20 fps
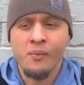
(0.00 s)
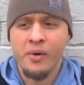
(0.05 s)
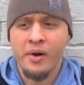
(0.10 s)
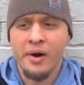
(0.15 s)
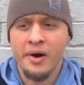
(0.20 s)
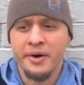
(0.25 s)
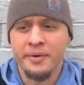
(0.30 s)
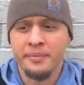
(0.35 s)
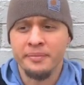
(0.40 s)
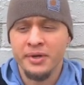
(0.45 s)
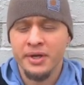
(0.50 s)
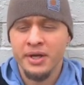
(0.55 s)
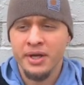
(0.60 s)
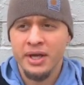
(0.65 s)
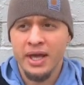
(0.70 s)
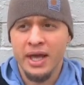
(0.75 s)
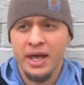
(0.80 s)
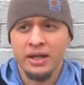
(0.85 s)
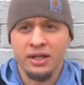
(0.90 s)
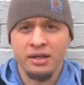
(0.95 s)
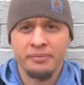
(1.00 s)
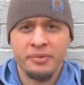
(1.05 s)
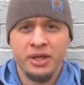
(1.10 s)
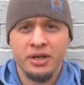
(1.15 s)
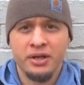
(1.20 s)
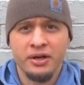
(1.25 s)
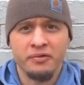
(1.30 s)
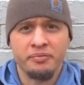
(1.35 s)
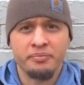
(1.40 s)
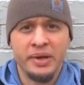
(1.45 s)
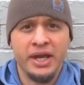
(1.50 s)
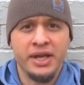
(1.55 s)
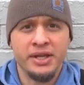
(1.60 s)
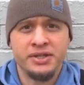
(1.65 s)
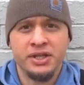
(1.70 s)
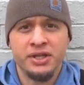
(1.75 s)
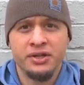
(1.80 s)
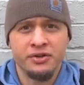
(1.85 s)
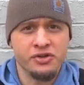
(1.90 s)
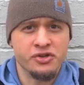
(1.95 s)
um, element of
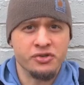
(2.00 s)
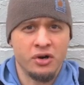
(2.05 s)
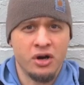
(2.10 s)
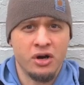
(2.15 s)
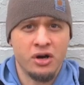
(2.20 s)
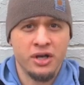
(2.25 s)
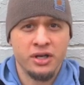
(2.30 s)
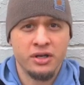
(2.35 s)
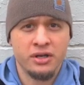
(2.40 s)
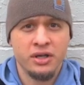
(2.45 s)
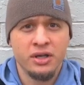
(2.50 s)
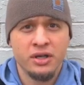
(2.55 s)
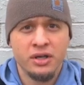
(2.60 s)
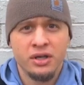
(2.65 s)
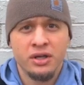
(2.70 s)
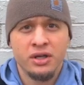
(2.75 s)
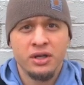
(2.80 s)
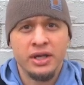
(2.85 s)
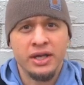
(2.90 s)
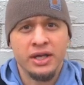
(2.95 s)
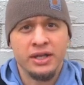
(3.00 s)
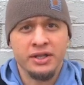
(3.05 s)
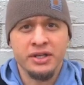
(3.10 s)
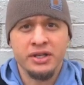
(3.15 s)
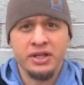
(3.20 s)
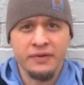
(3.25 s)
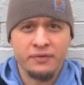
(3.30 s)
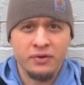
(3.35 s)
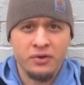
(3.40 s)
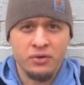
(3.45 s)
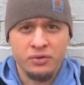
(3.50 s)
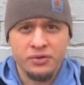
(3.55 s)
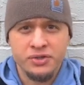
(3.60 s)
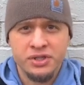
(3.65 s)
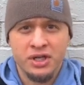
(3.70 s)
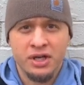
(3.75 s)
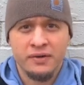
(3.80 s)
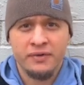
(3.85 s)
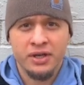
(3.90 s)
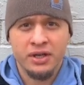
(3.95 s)
painting or drawing and the
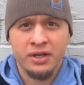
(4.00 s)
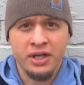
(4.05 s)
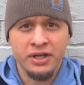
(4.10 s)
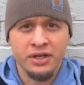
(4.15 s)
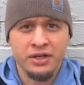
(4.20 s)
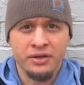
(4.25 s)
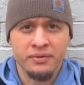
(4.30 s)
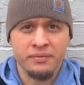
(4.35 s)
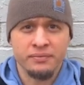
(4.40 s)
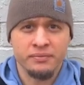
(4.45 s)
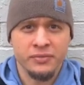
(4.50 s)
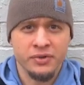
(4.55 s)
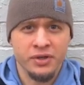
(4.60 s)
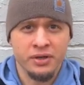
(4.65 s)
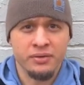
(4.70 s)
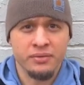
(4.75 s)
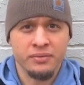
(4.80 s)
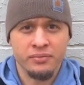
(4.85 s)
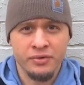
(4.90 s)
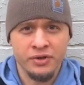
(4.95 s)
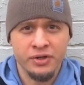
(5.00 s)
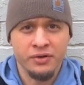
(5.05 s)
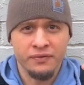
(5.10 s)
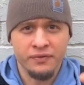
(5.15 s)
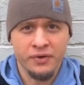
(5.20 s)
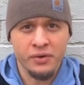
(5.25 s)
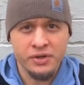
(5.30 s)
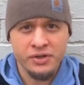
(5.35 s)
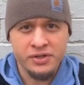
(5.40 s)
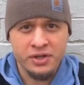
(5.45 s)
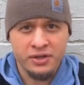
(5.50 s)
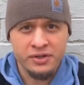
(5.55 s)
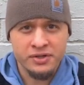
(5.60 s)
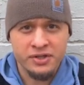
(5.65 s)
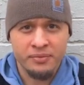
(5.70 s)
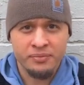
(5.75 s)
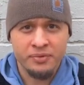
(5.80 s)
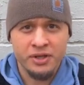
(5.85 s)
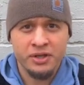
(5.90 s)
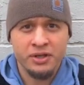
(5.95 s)
difficulty of it and you're, you're, when you're focused on
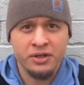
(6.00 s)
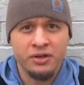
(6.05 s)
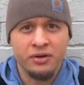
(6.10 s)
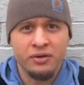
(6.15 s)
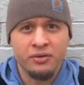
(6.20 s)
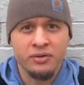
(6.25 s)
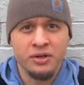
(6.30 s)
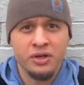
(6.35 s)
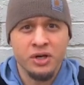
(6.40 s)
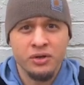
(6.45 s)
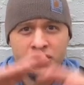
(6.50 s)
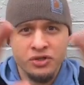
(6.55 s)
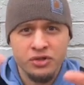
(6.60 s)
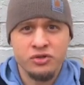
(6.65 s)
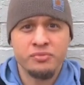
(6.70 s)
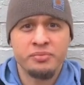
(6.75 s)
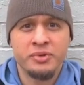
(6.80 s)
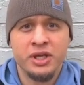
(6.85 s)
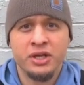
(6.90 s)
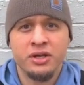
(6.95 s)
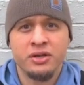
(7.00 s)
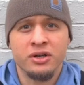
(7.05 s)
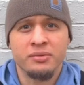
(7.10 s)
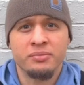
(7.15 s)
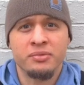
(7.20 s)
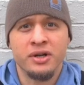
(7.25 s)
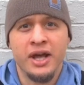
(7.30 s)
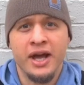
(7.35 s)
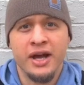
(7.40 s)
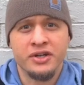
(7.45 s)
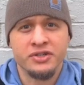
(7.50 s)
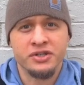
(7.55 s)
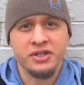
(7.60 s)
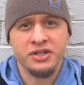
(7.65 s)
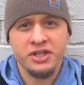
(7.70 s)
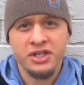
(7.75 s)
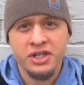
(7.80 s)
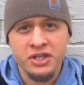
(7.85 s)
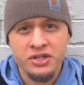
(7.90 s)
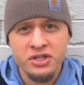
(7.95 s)
something you don't go too big you're able to actually
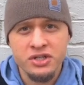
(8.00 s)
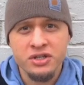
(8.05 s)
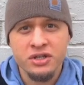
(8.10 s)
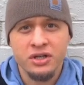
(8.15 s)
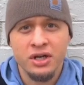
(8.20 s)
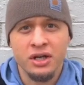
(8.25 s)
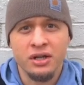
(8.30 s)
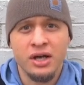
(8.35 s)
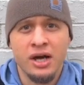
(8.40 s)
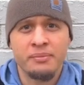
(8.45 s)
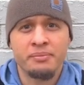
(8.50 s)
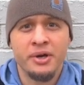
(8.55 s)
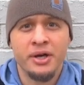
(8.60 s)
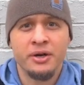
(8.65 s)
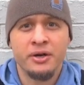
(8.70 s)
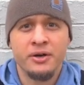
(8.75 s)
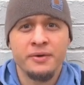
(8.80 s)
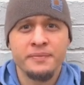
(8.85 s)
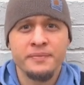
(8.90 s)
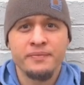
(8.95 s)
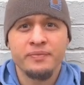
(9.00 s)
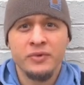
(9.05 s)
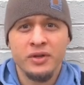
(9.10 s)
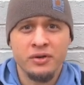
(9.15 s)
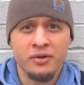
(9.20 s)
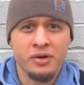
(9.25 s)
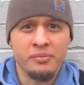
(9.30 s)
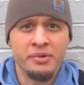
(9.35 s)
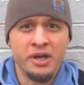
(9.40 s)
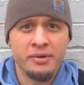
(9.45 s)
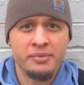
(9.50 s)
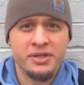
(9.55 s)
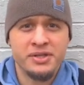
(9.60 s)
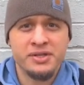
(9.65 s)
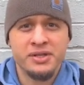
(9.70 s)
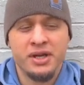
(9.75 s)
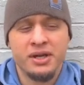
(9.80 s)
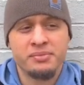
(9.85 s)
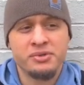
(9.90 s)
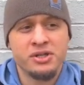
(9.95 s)
teach a lot better you know baby
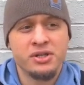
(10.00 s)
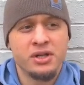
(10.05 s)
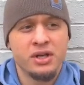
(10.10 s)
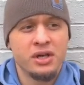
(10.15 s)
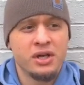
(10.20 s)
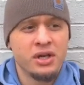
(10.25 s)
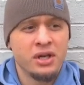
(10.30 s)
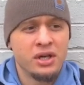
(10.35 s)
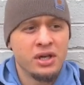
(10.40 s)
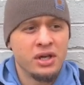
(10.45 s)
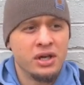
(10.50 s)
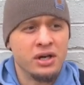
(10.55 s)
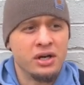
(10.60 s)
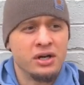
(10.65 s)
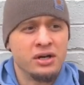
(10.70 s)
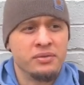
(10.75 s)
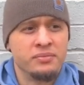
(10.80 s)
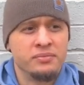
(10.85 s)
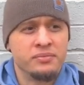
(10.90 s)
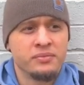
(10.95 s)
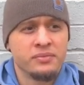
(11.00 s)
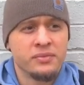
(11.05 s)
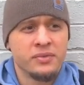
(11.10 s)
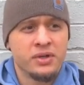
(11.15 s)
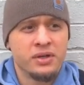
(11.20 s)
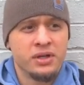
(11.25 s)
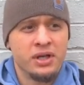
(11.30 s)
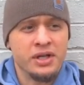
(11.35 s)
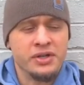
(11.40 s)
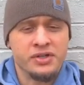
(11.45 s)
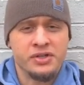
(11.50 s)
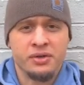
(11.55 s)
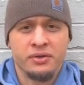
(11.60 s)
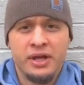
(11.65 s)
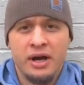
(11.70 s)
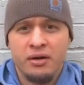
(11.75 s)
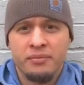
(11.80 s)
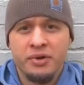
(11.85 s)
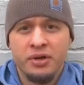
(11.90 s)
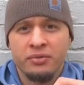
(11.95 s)
steps um, and so
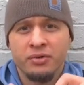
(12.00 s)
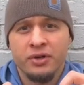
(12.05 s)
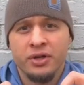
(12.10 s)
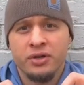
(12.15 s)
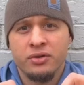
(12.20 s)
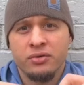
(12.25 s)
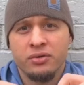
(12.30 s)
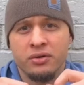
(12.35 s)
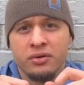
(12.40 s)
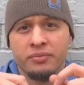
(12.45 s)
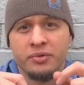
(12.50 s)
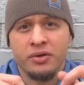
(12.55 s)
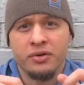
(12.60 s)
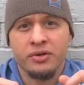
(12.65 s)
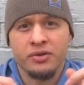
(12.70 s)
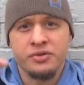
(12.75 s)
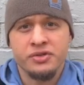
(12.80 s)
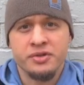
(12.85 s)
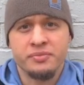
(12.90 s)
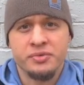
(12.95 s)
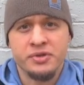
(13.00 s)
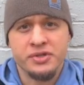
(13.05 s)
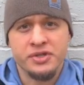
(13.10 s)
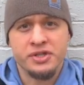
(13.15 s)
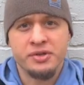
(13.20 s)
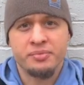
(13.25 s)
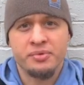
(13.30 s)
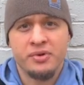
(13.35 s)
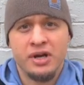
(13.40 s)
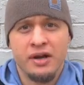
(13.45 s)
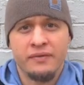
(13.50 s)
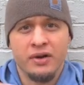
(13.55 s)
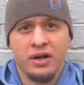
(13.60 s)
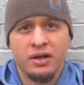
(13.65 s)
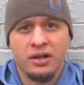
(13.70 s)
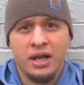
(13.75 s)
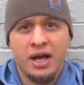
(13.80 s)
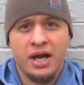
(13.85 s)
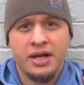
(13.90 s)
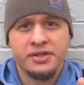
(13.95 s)
that would be really cool to be able to do something simple have a
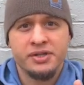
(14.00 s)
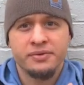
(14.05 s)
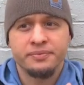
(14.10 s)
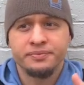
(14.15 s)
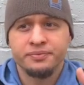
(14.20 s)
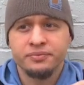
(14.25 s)
class